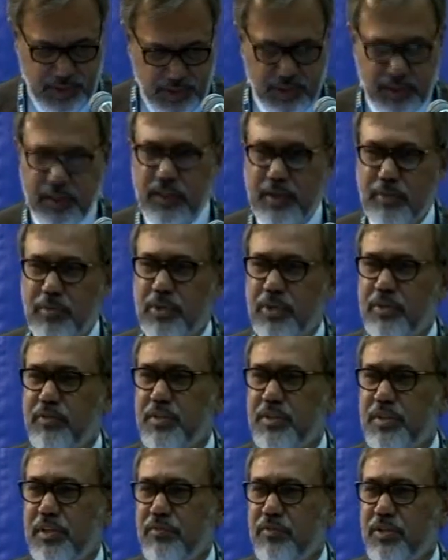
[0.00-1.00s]
The demographic
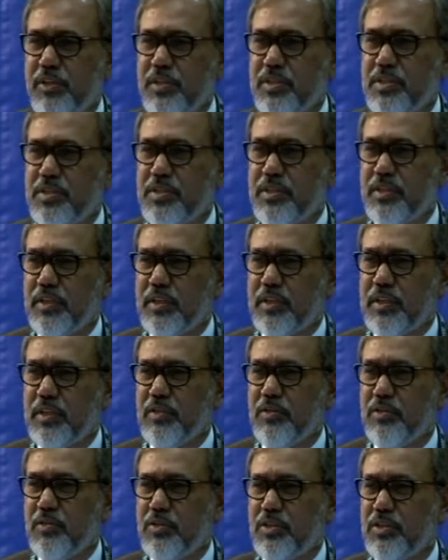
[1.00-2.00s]
surveillance,
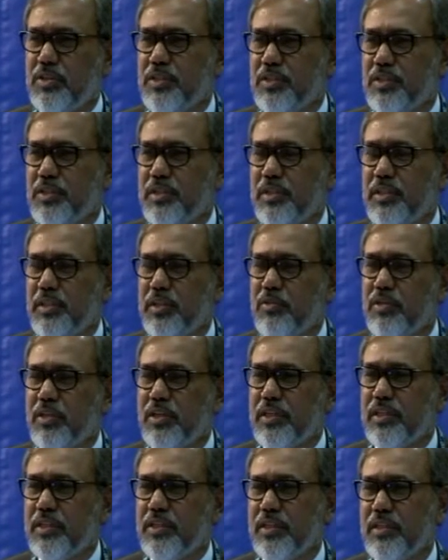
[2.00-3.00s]
which is a
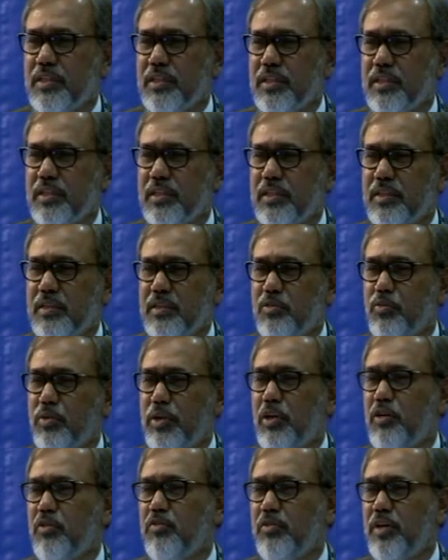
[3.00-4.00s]
regular
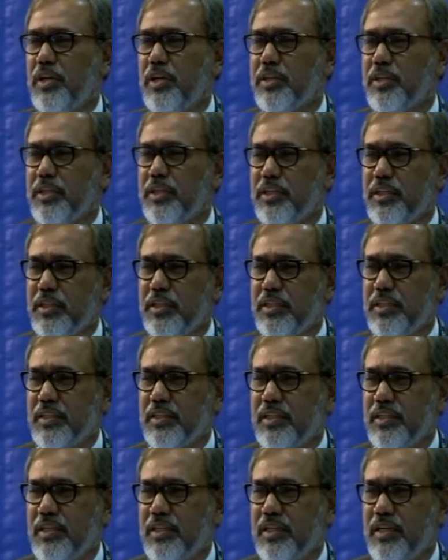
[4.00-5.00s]
way of collecting data,
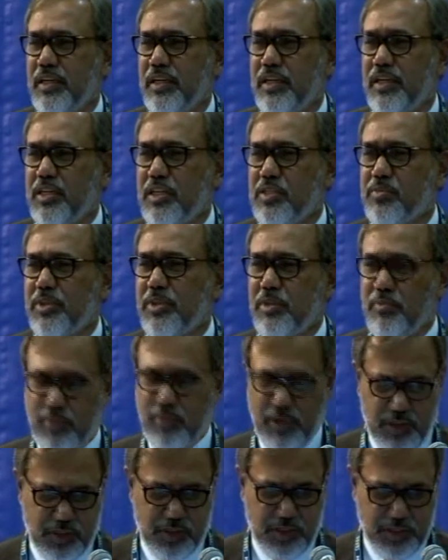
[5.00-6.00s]
has been in
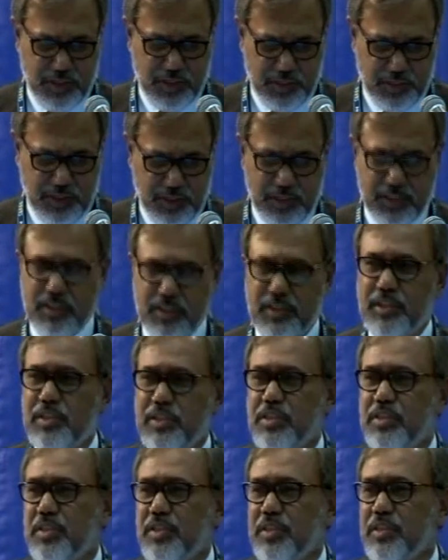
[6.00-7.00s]
place since
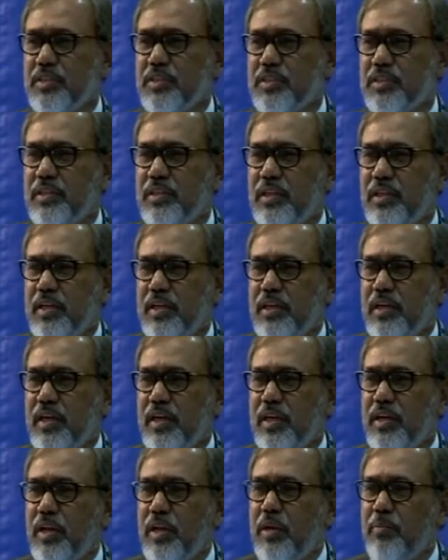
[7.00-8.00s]
1966.
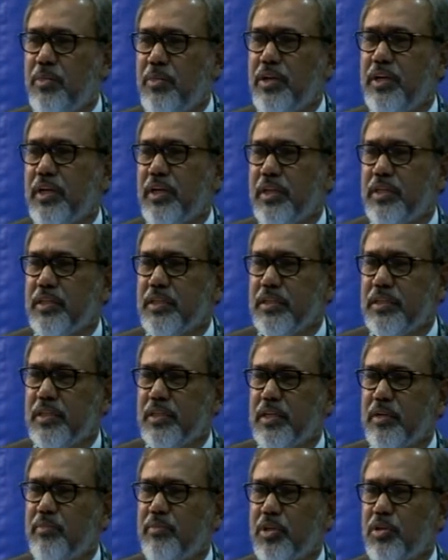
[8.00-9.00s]
And every data
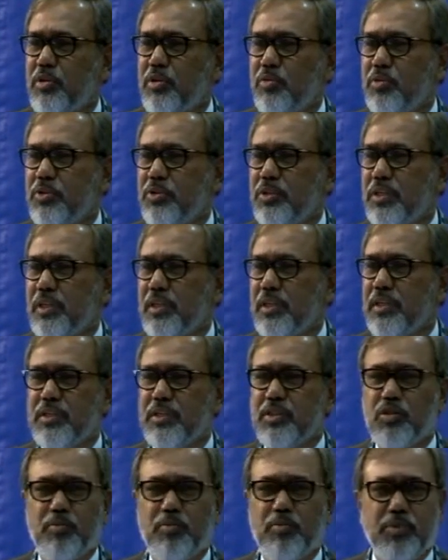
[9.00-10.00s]
there, every individual
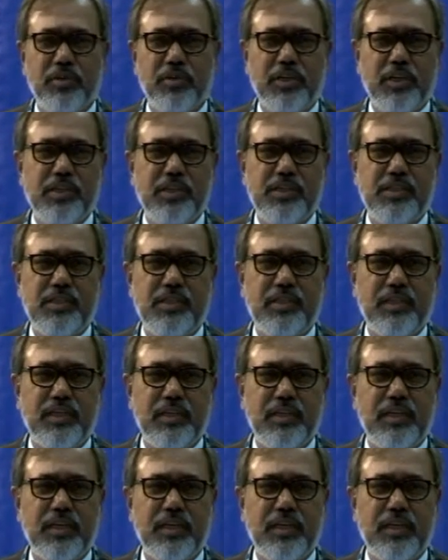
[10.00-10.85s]
is computerized.